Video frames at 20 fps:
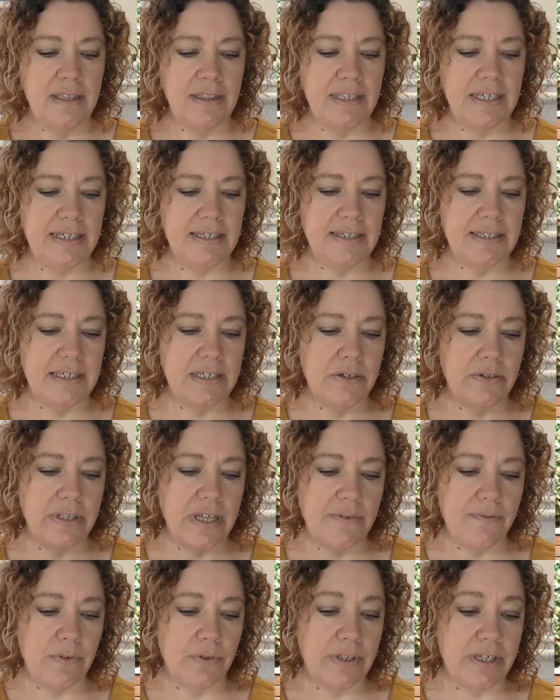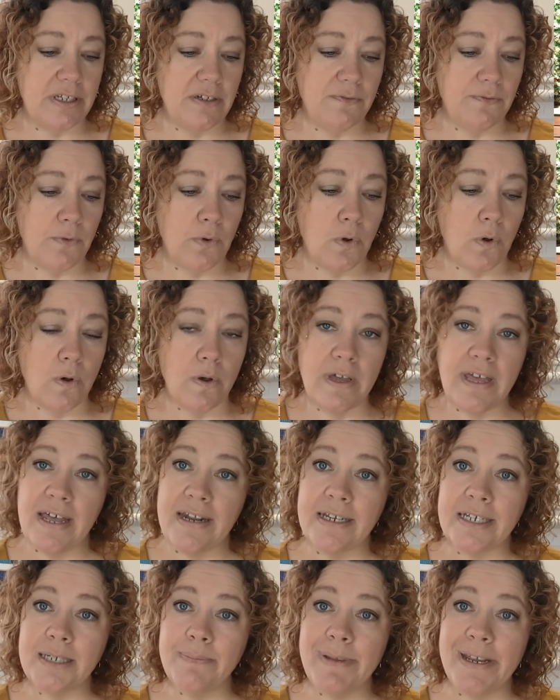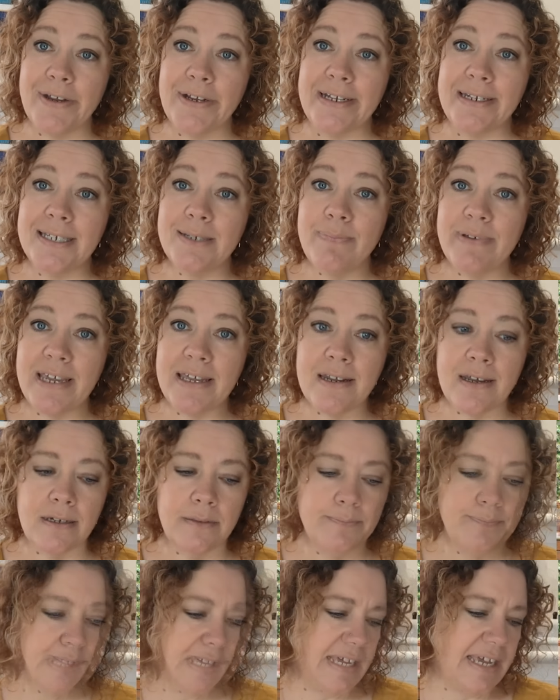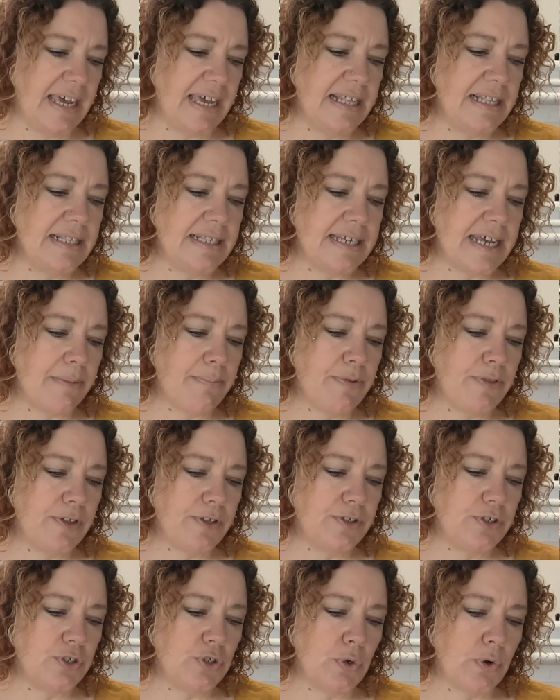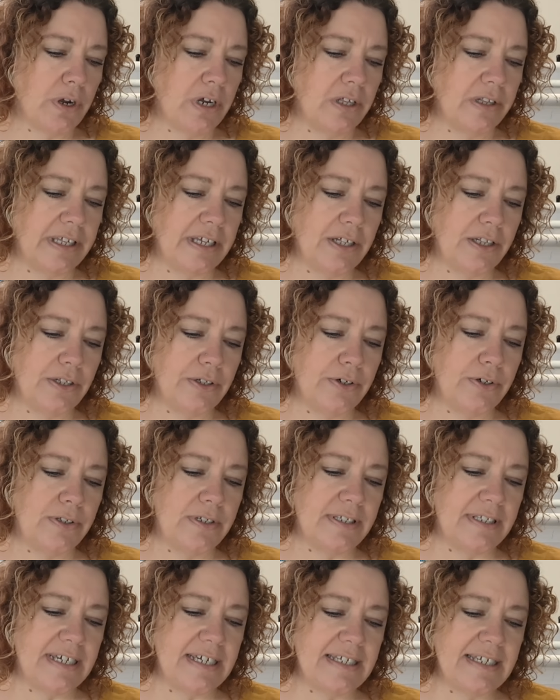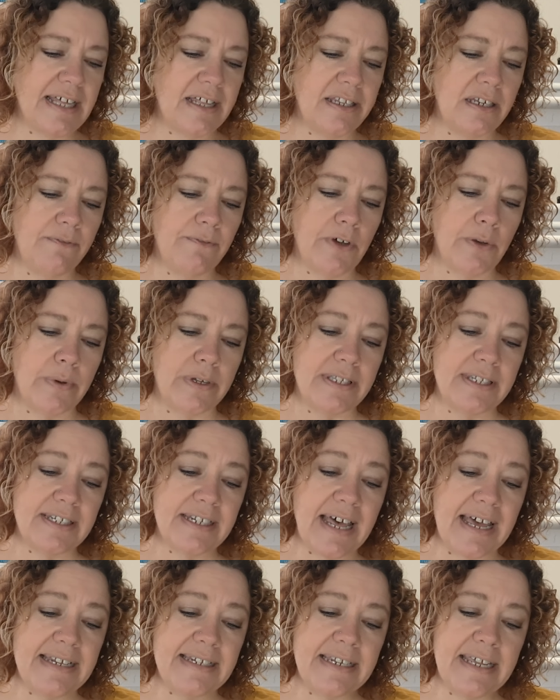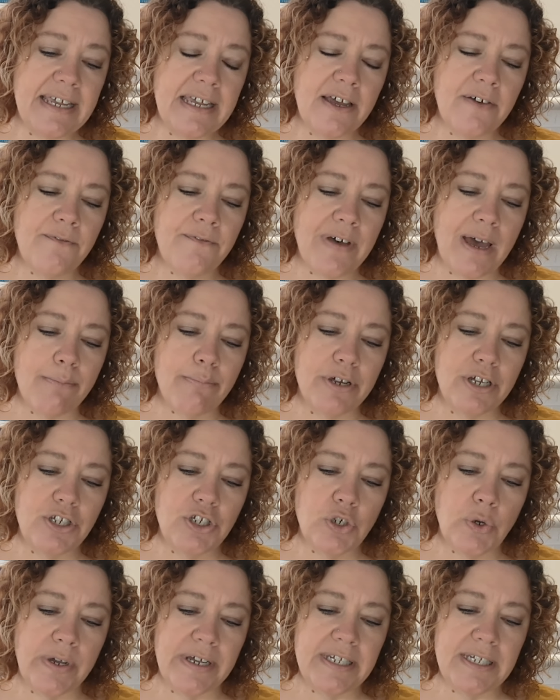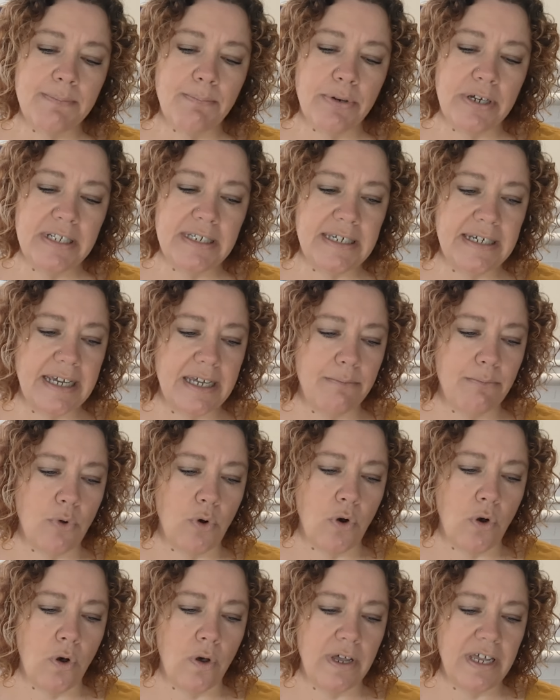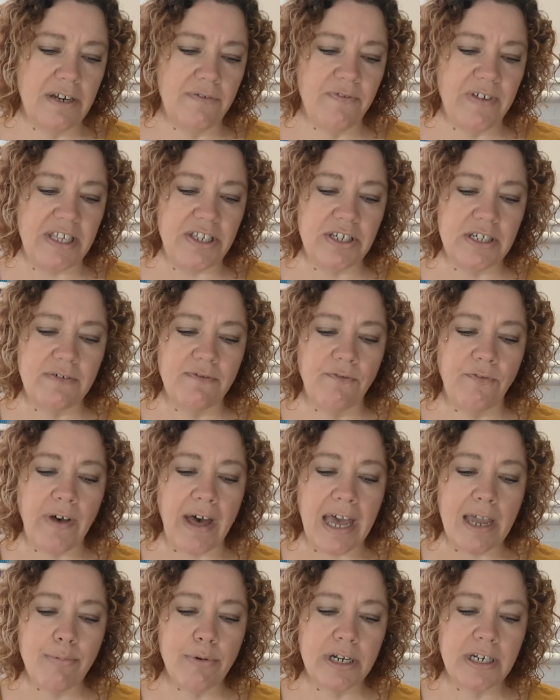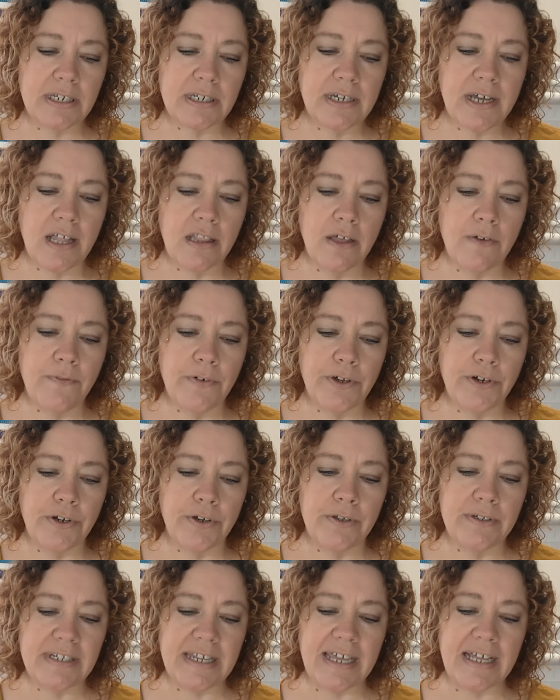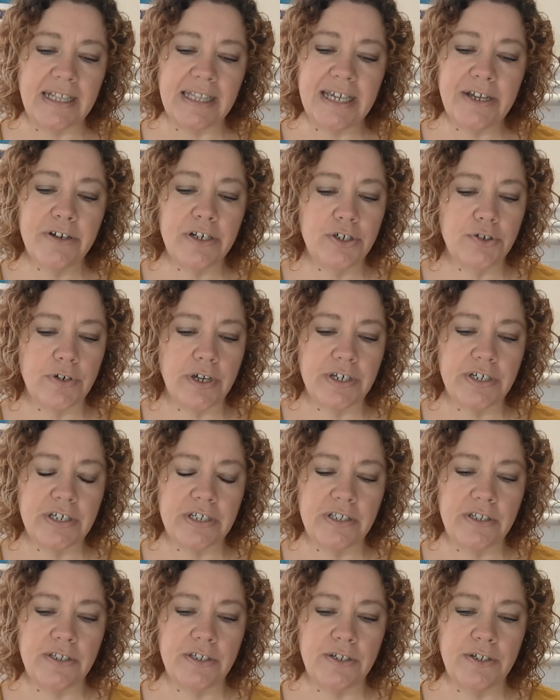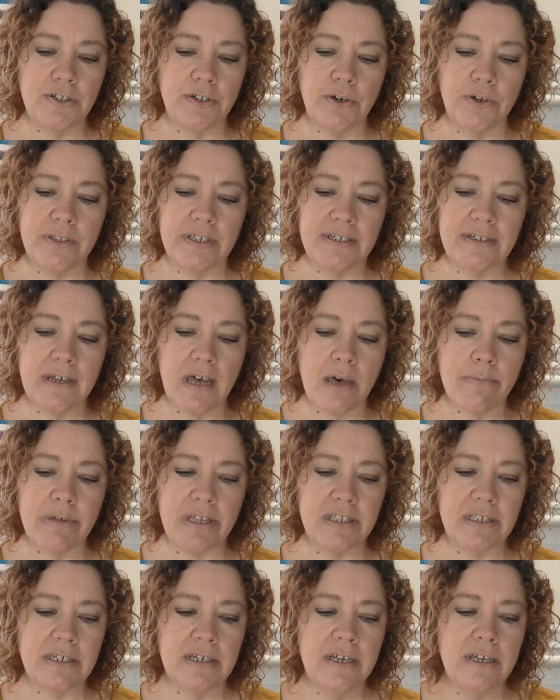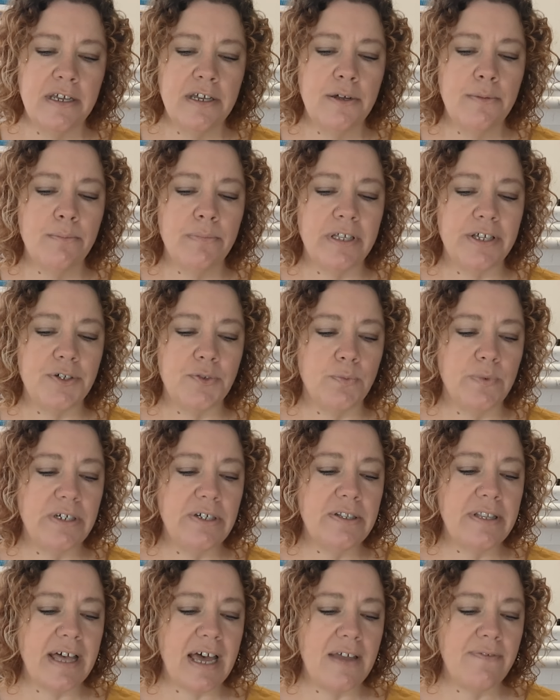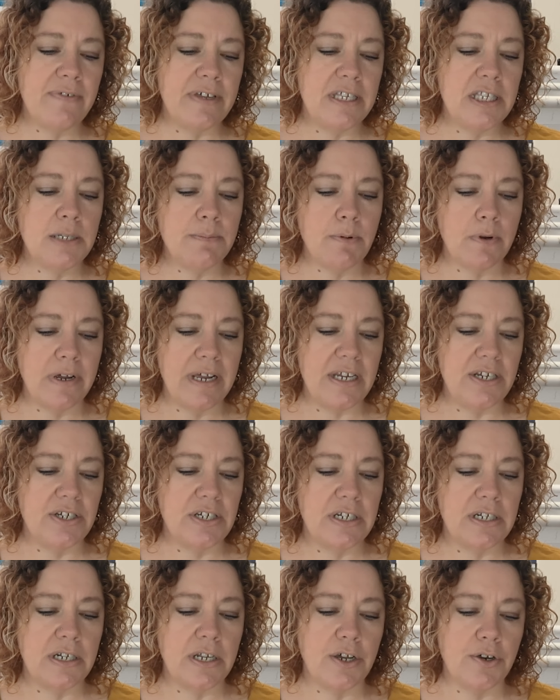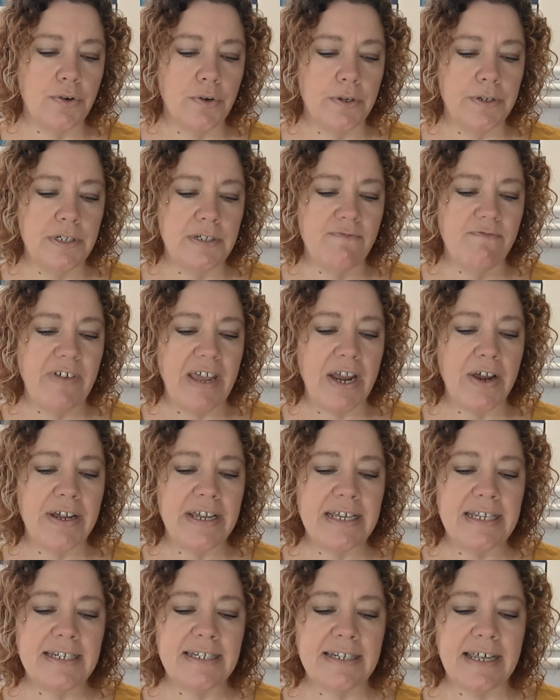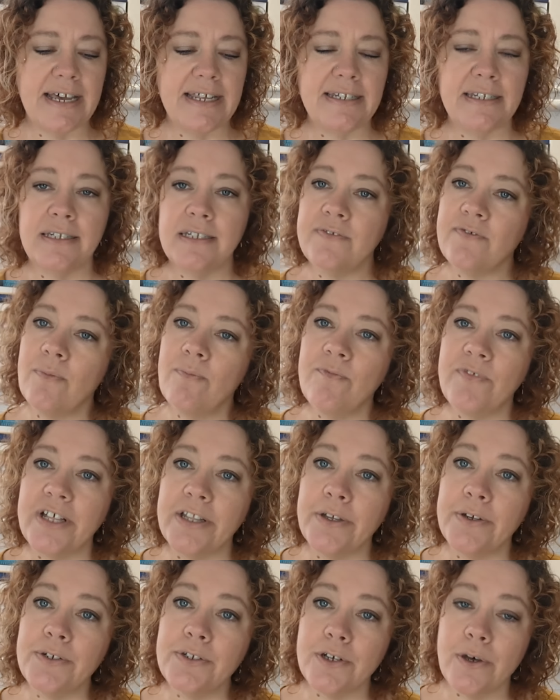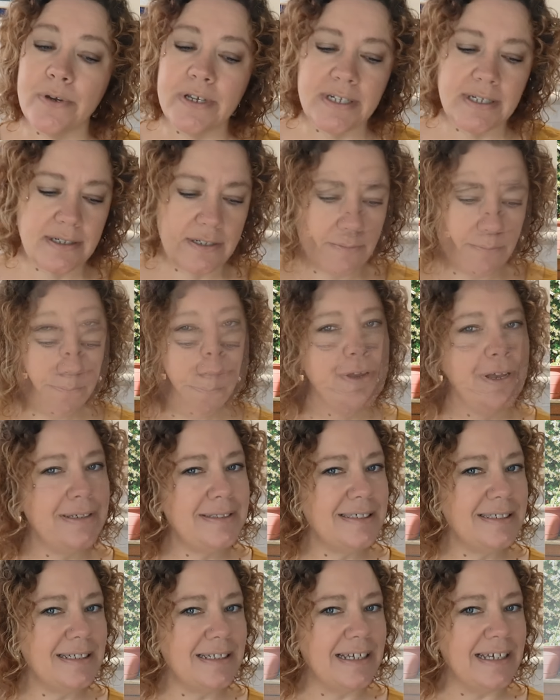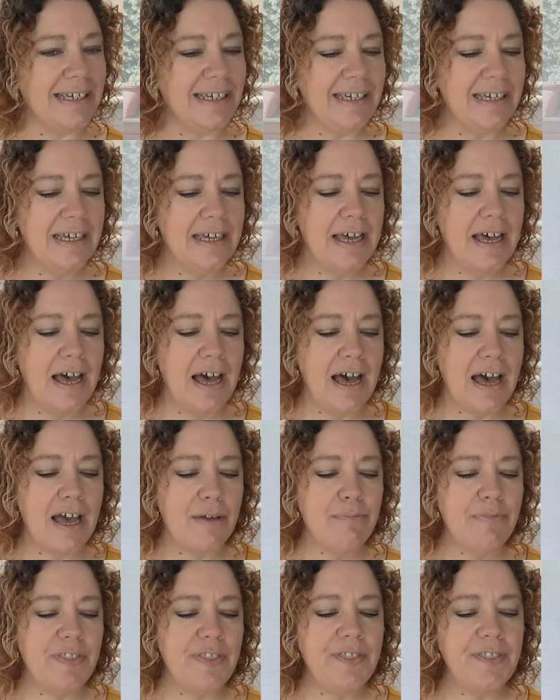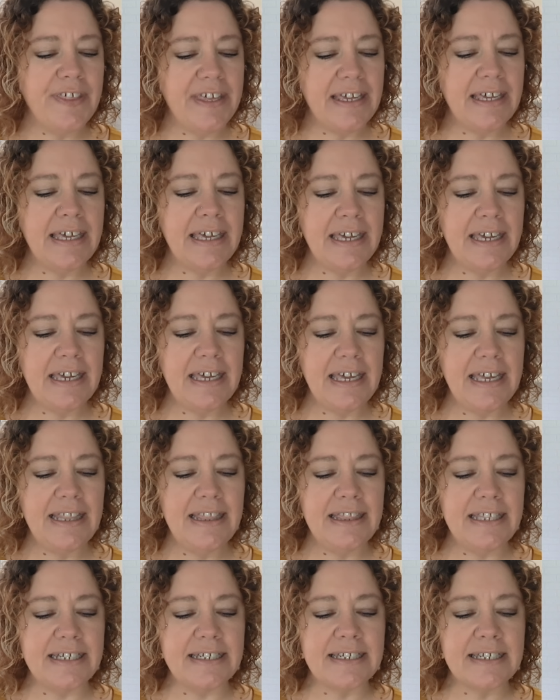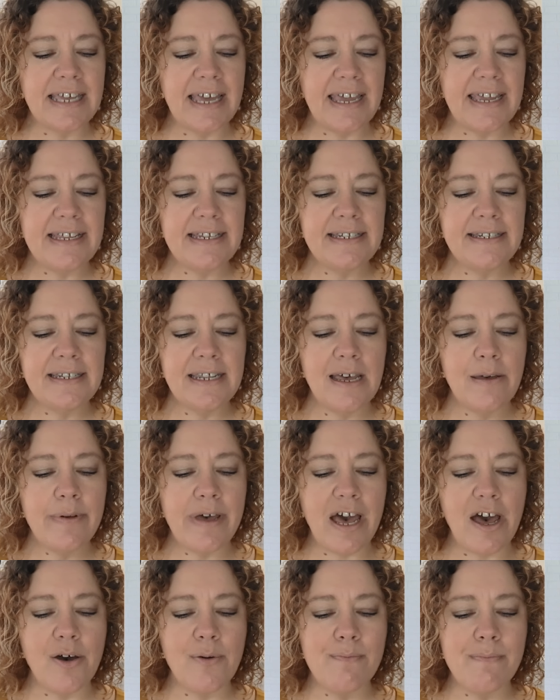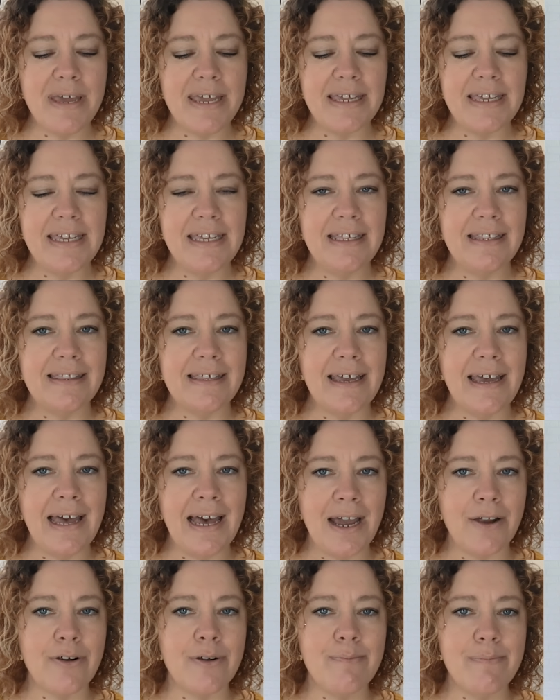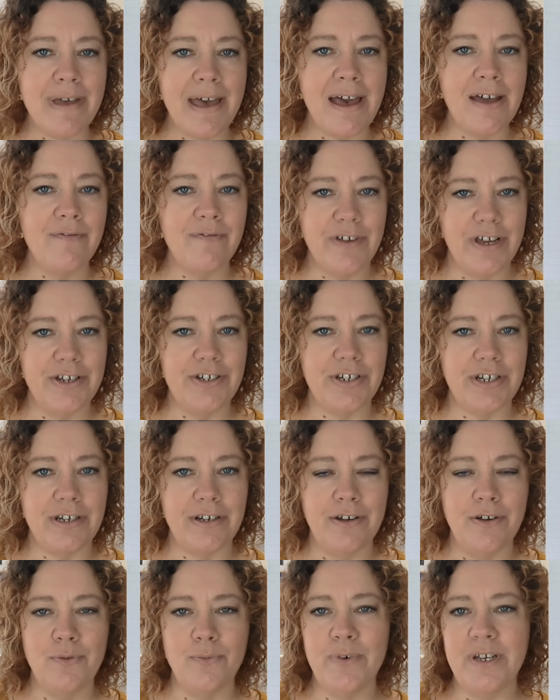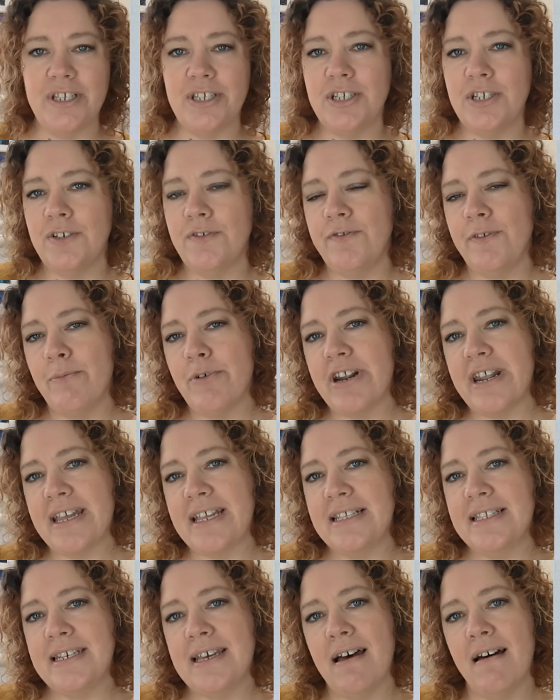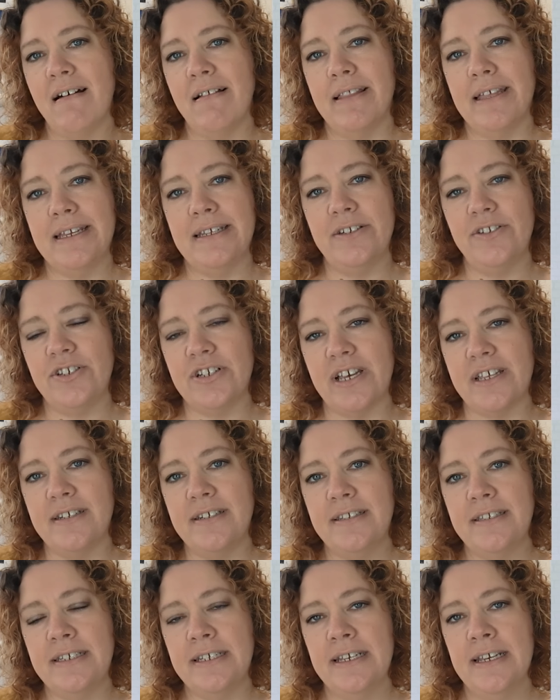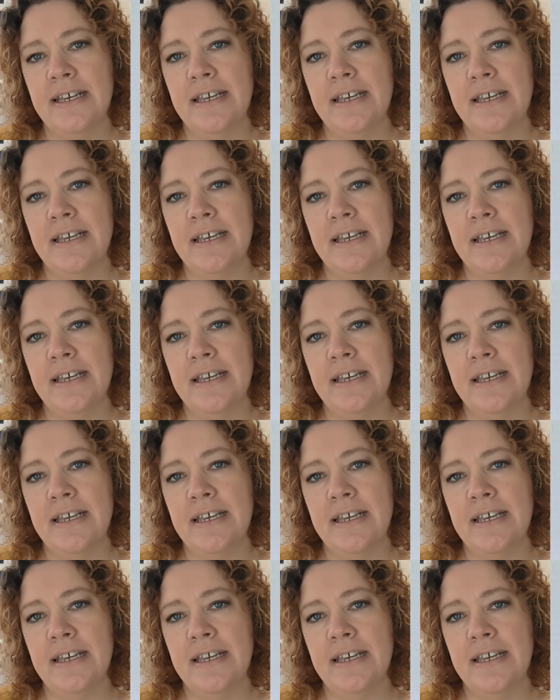The skill level is for an experienced beginner. The in-depth tutorial includes detailed info on sizing, fabric choice, printing, and more. It features vibrant color photos and clear instructions to sew this garment, plus real-life inspiration across various sizes from fellow sewists. Personally, I'm thinking in this case about making the harem pant version, which from what I can tell is just